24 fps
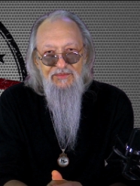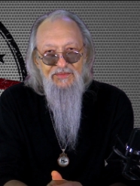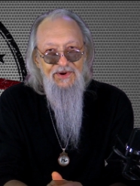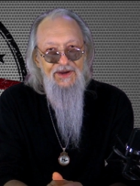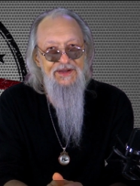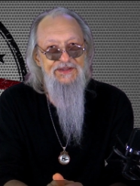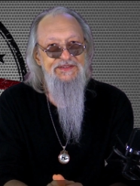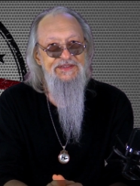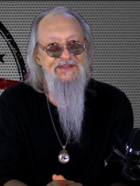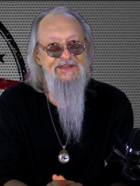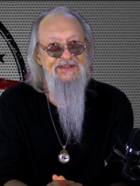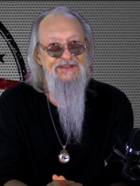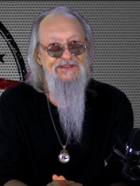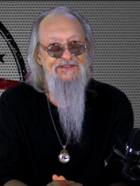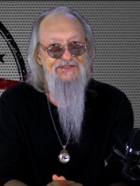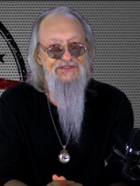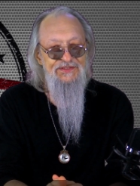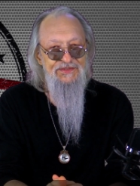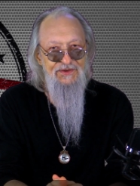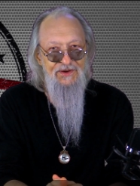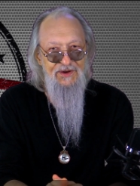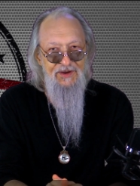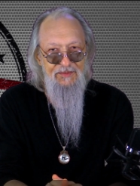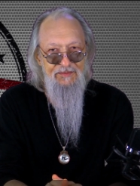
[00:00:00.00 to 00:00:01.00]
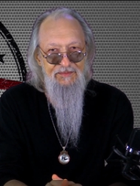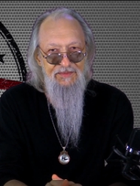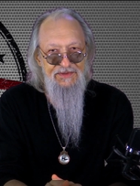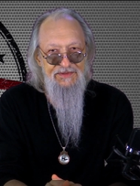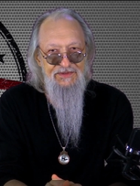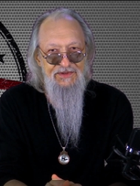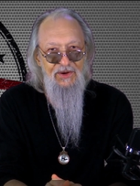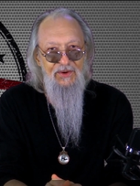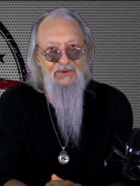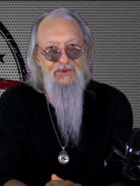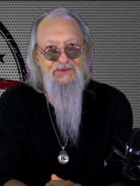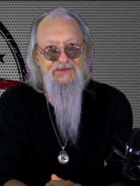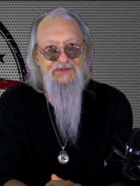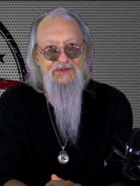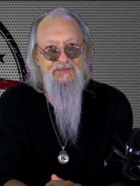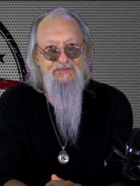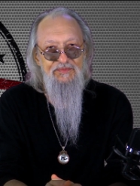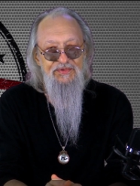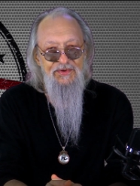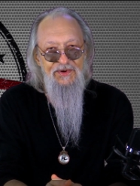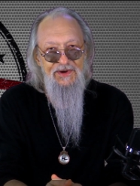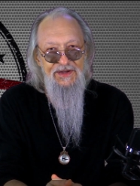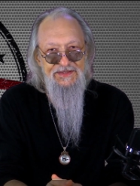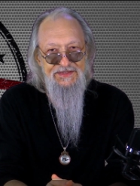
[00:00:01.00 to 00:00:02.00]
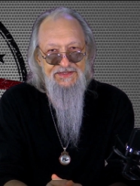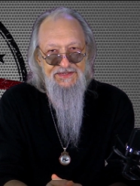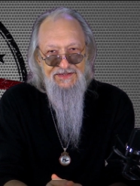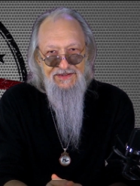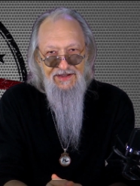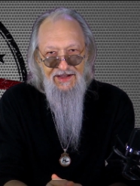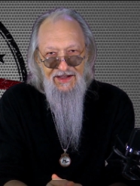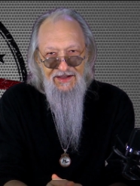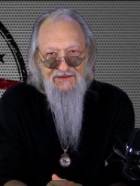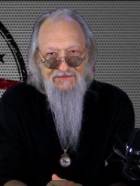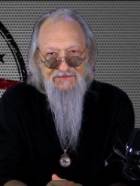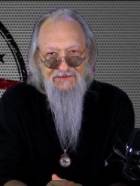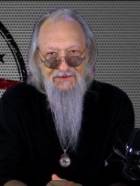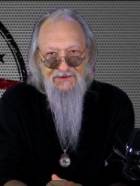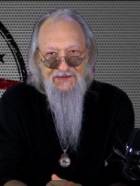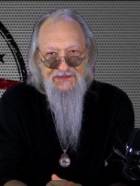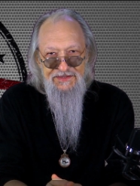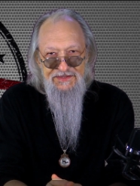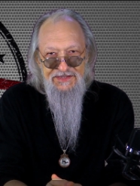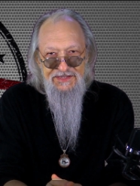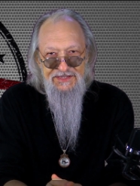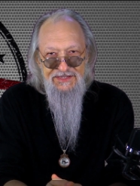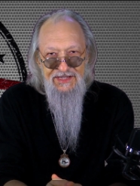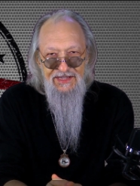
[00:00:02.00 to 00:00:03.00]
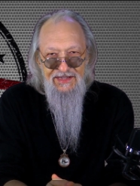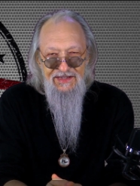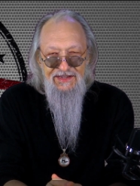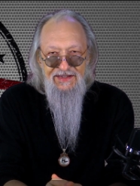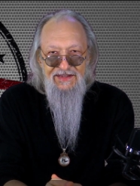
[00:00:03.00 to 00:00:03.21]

President Trump told a press conference,